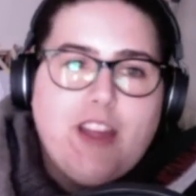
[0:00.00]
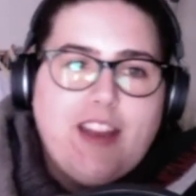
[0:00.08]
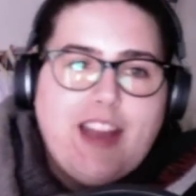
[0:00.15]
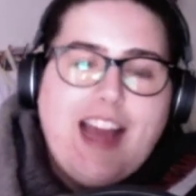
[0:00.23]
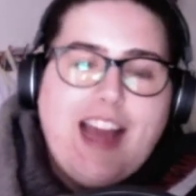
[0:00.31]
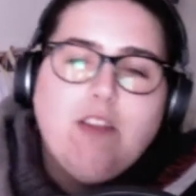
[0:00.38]

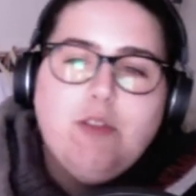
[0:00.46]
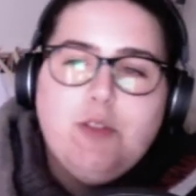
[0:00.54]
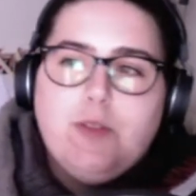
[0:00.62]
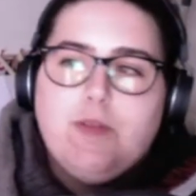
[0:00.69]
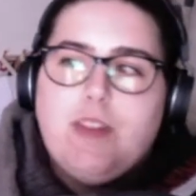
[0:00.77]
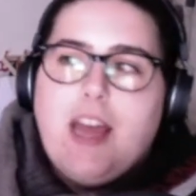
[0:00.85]

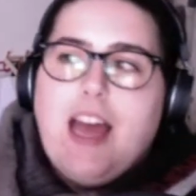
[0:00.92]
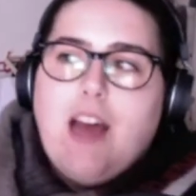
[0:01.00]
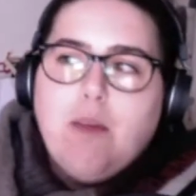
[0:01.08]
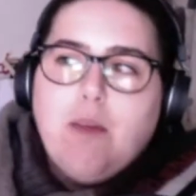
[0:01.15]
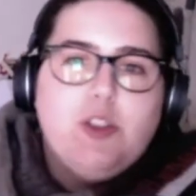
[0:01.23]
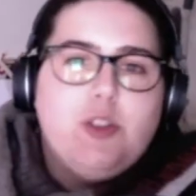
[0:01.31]
How
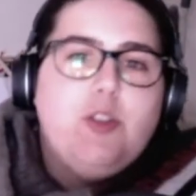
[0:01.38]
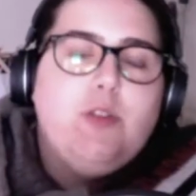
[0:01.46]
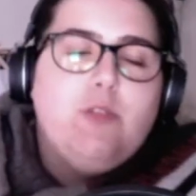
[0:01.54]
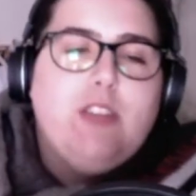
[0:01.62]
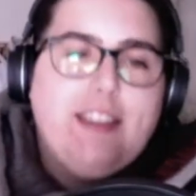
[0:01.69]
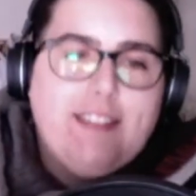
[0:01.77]
much do you
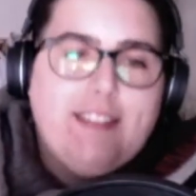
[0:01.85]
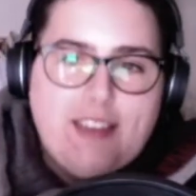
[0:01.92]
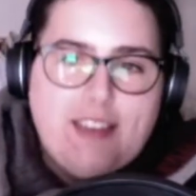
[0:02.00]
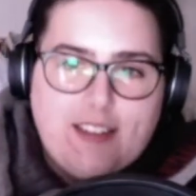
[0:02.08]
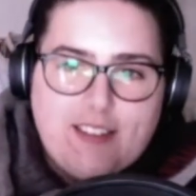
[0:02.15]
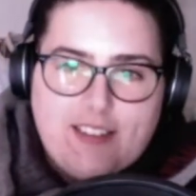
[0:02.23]
think it's
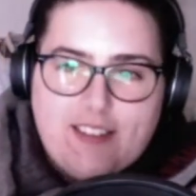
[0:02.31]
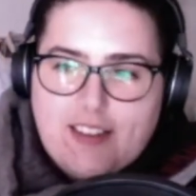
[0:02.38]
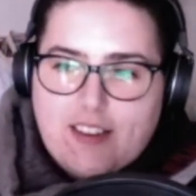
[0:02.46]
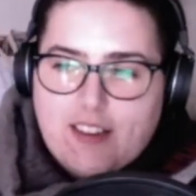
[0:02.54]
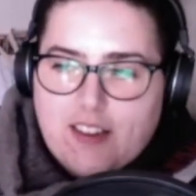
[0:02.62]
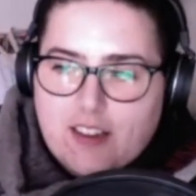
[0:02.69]
linked? Is it